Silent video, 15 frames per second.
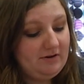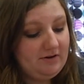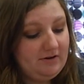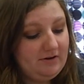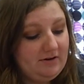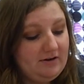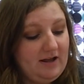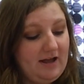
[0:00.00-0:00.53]

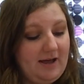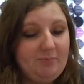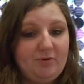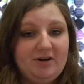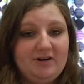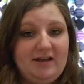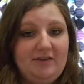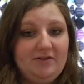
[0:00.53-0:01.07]
I bring
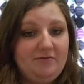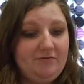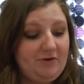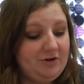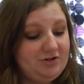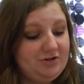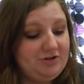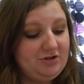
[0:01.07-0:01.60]
down the first
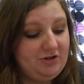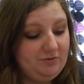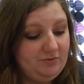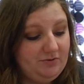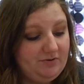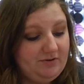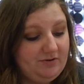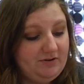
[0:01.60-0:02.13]
2,
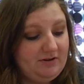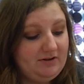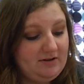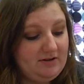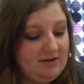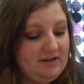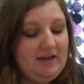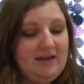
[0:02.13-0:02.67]

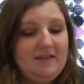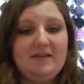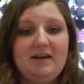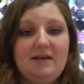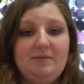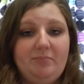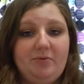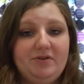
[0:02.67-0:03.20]
and then in
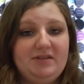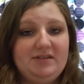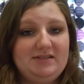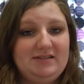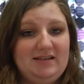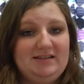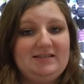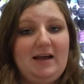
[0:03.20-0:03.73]

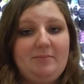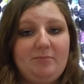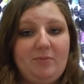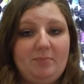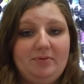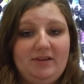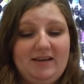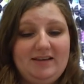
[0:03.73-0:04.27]
parentheses, I'm
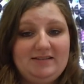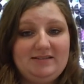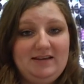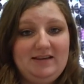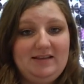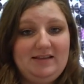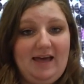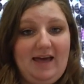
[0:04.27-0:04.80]
replacing
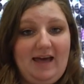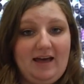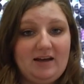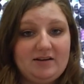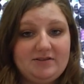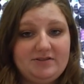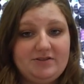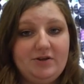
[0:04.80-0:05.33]

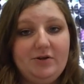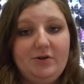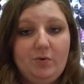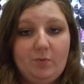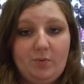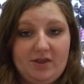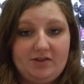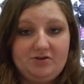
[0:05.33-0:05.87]
x
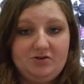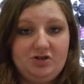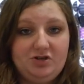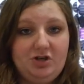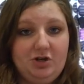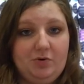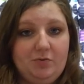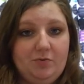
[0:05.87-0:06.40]
with
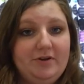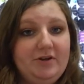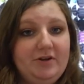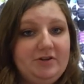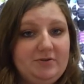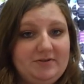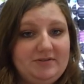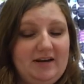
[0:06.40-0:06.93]
2. So
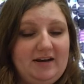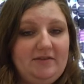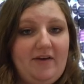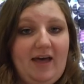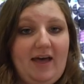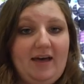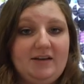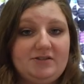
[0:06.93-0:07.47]
instead of
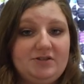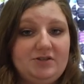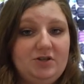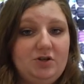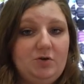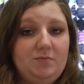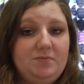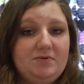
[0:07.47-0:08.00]
x
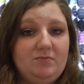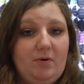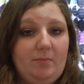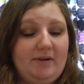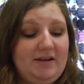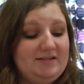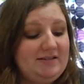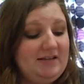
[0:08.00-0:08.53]
cubed,
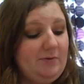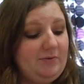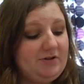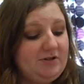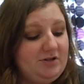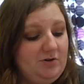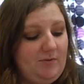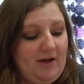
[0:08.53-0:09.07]
replacing it with
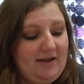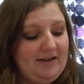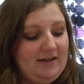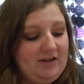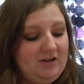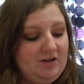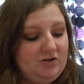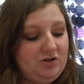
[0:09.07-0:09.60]
2, I get
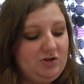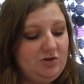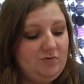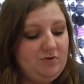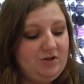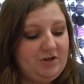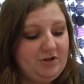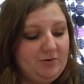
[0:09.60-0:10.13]
2
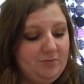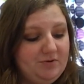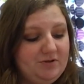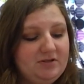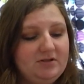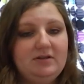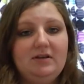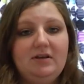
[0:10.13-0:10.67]
cubed,
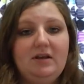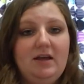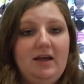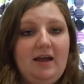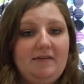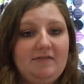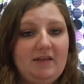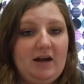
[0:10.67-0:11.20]
and
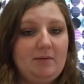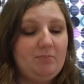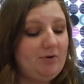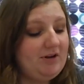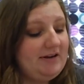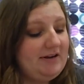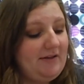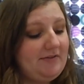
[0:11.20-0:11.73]
then I bring
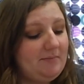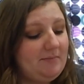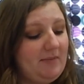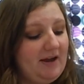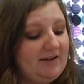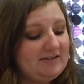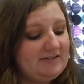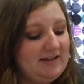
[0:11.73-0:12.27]
down the
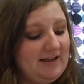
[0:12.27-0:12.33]
minus 8.